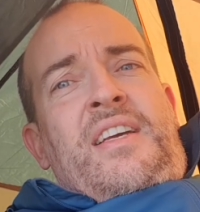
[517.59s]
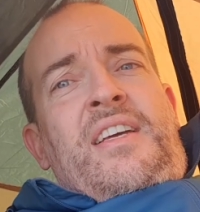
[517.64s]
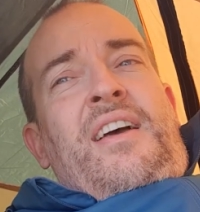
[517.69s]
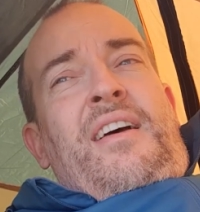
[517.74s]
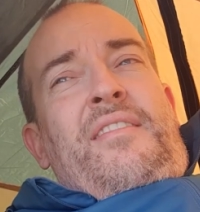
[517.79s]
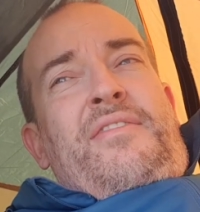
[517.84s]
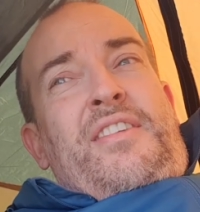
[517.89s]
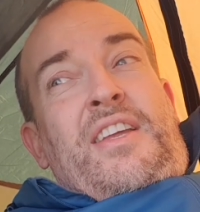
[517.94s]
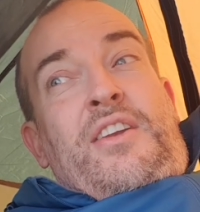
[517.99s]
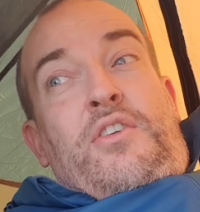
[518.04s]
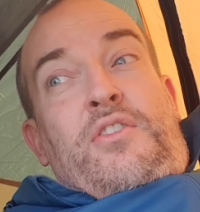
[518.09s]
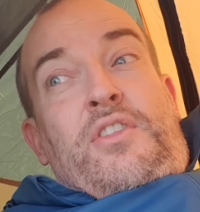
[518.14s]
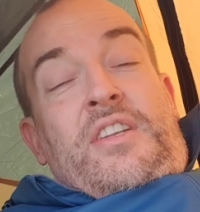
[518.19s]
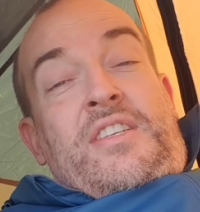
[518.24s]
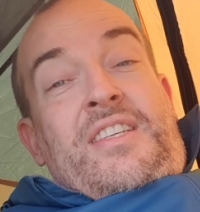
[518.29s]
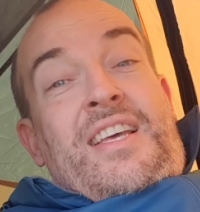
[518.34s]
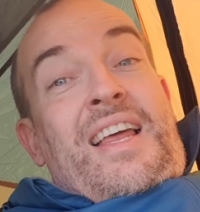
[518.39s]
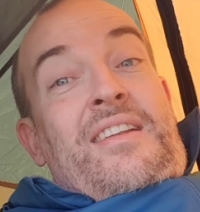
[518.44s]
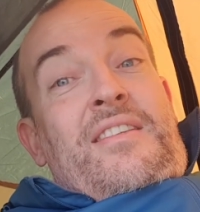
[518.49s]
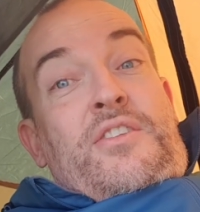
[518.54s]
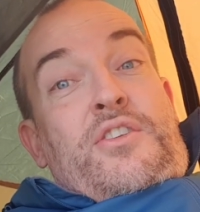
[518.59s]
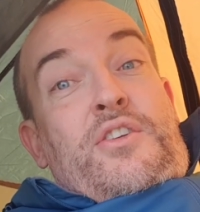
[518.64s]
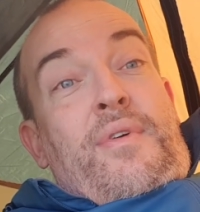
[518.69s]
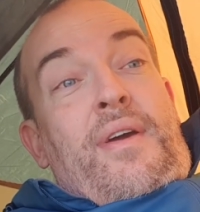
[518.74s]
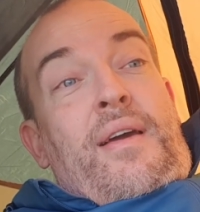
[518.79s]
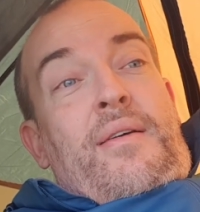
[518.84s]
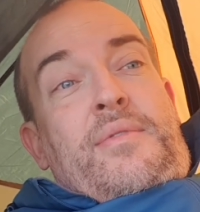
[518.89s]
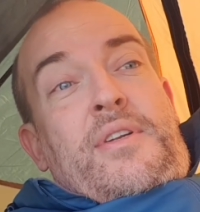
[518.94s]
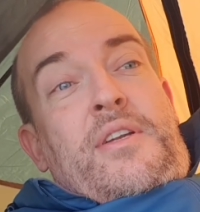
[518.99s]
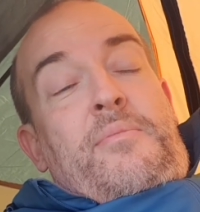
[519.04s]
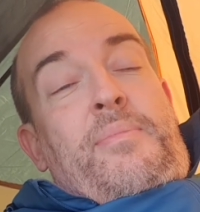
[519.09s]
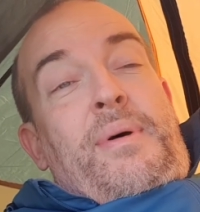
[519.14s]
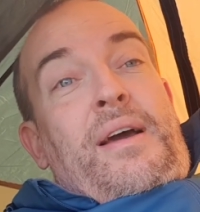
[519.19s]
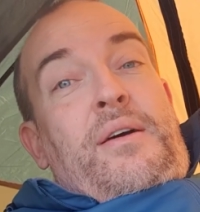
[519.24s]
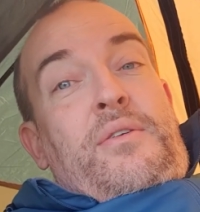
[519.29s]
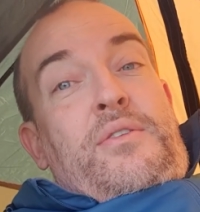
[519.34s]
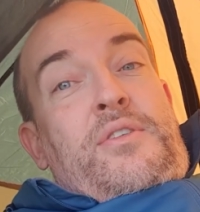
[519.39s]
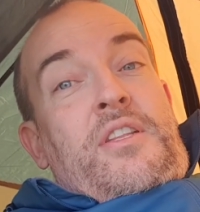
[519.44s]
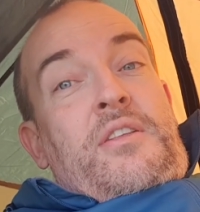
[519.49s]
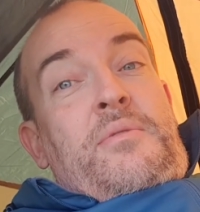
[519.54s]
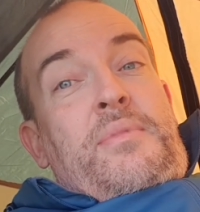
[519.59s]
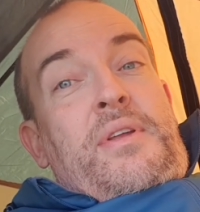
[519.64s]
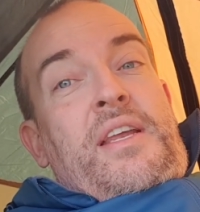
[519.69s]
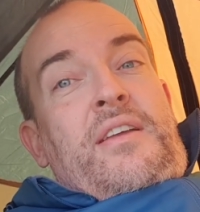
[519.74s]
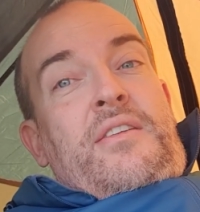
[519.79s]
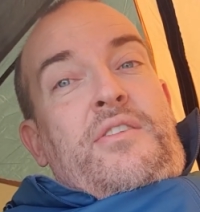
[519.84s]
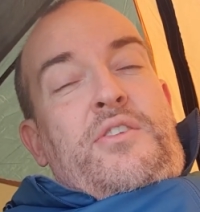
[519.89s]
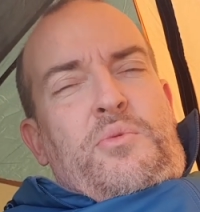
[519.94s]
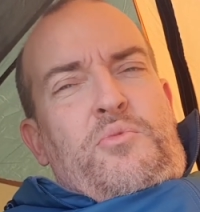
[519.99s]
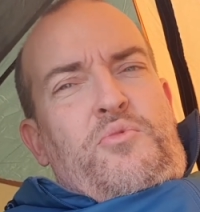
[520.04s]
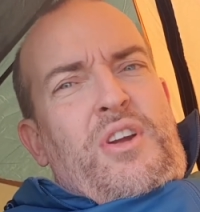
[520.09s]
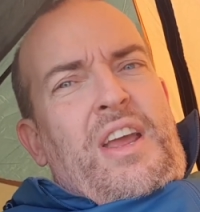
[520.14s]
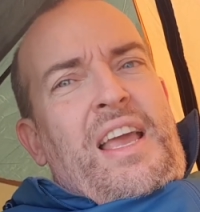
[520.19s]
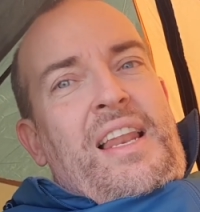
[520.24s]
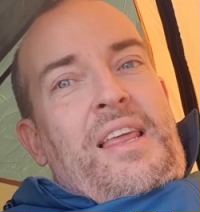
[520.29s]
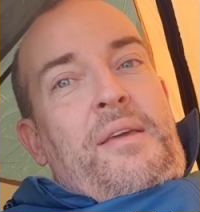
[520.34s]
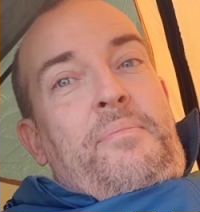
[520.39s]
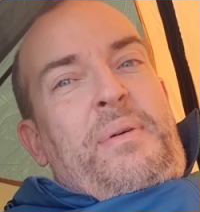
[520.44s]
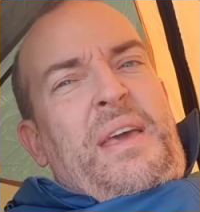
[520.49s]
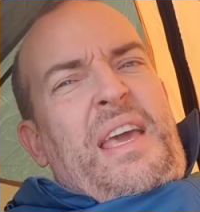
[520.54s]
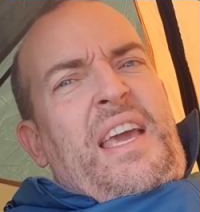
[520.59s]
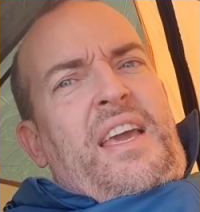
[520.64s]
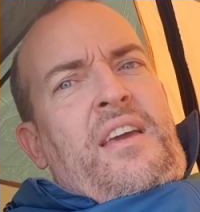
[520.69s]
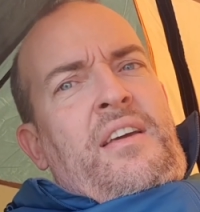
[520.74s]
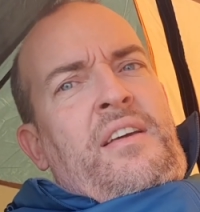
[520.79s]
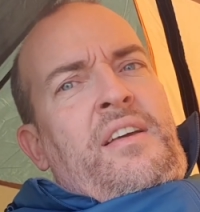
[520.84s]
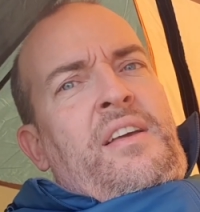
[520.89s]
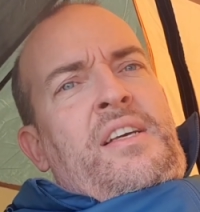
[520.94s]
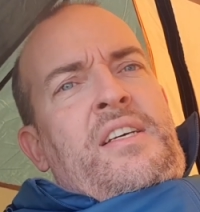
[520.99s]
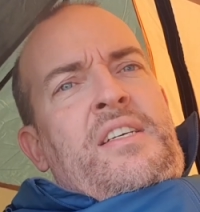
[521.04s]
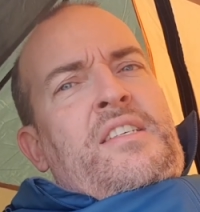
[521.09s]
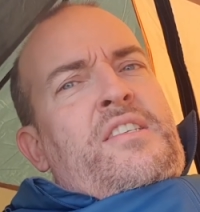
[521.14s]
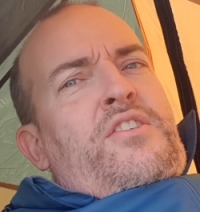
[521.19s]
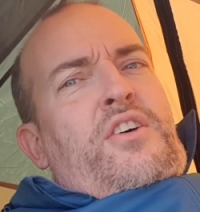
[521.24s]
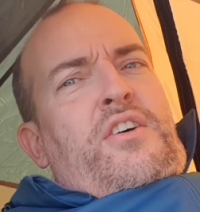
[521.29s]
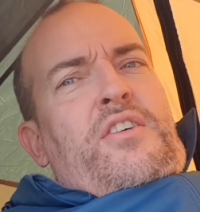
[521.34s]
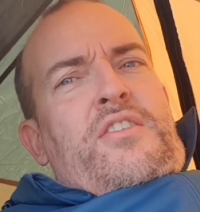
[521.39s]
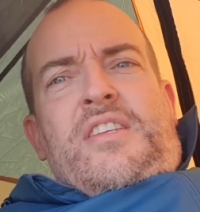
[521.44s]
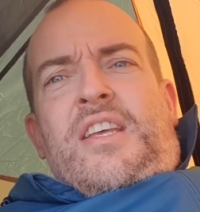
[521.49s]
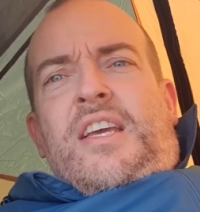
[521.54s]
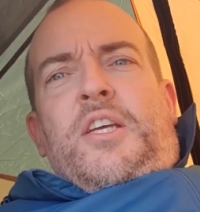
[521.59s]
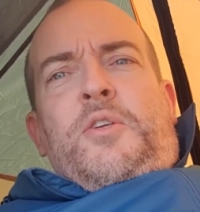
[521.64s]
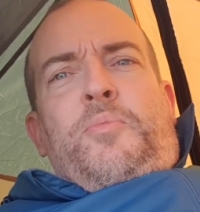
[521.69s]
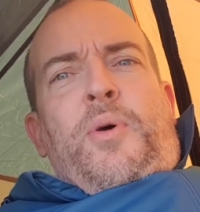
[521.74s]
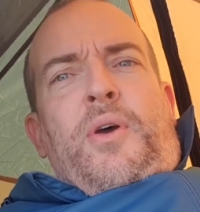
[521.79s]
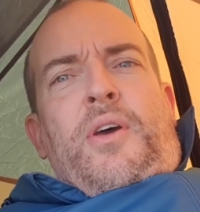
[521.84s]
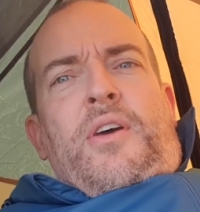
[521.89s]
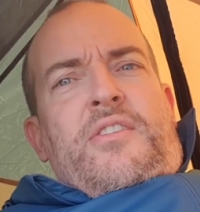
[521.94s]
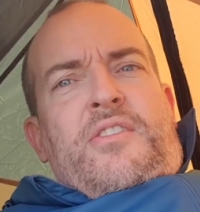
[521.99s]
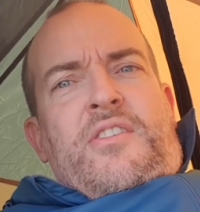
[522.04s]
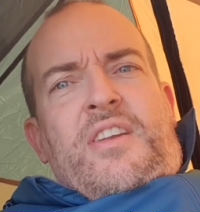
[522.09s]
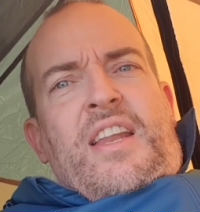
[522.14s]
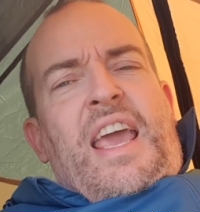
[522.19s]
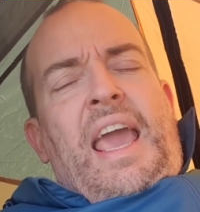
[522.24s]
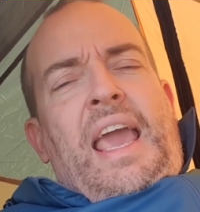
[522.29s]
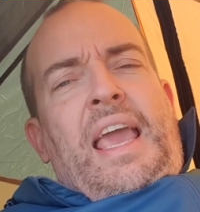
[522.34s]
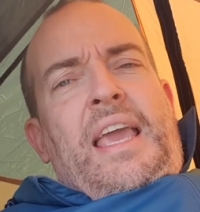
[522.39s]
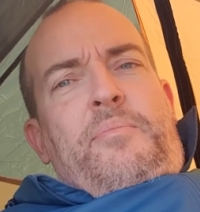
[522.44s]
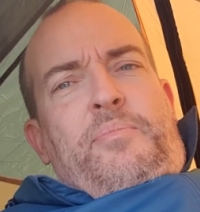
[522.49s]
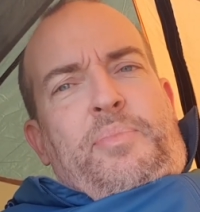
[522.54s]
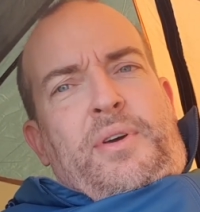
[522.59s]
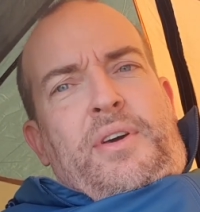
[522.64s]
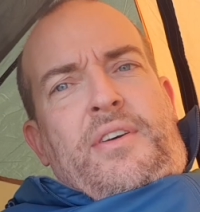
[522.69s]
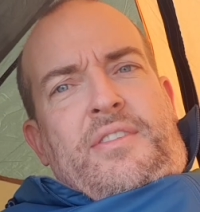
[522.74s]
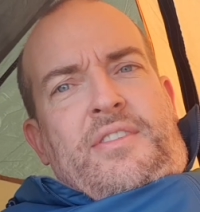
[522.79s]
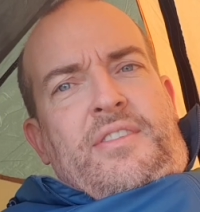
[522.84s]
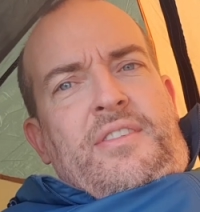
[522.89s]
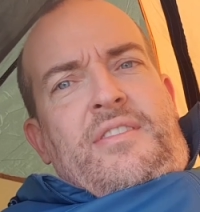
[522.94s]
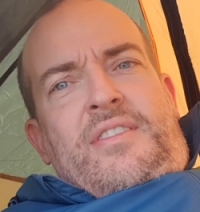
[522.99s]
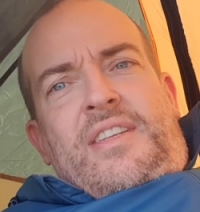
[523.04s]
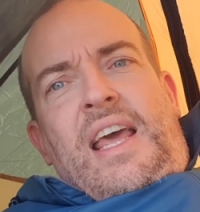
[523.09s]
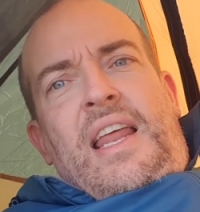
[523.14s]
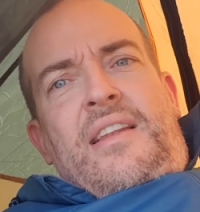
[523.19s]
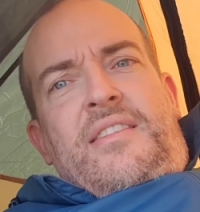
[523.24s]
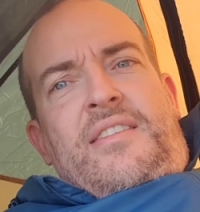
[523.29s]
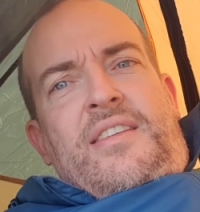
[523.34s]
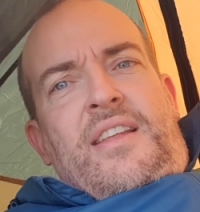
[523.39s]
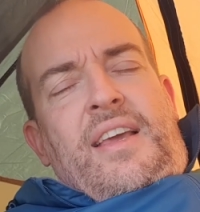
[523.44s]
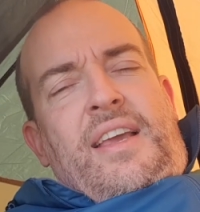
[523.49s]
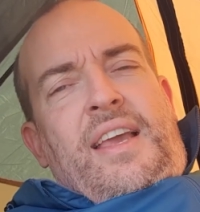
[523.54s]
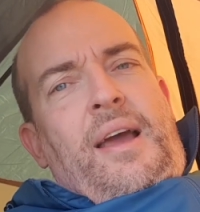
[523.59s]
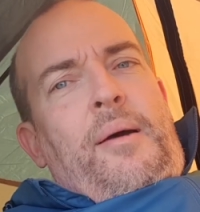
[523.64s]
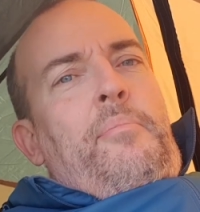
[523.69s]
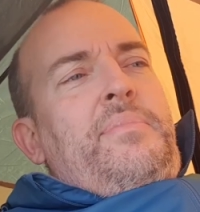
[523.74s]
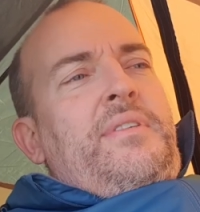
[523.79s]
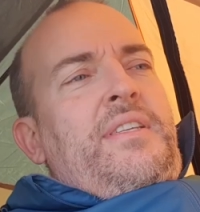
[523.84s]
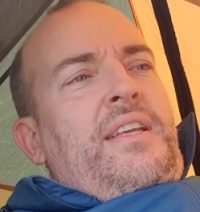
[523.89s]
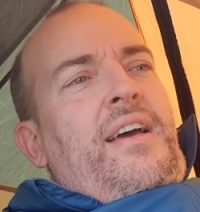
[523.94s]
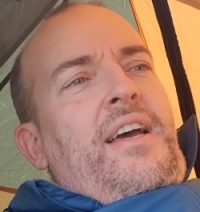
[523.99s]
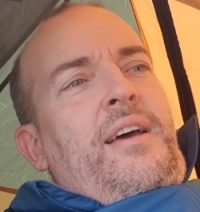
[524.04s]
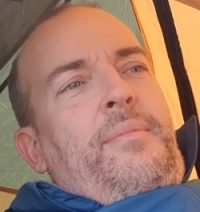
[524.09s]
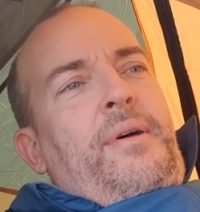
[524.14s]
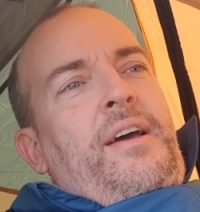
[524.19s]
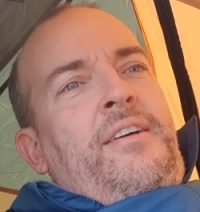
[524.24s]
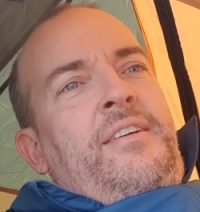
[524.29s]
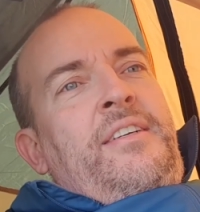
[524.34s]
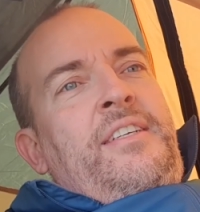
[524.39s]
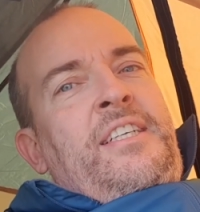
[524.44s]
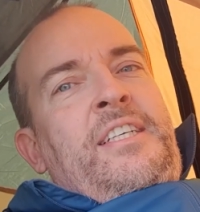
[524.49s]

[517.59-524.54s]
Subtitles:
I've seen other tents around and about at the minute, some really big sort of 6-person, 8-person tents at the campsite I'm at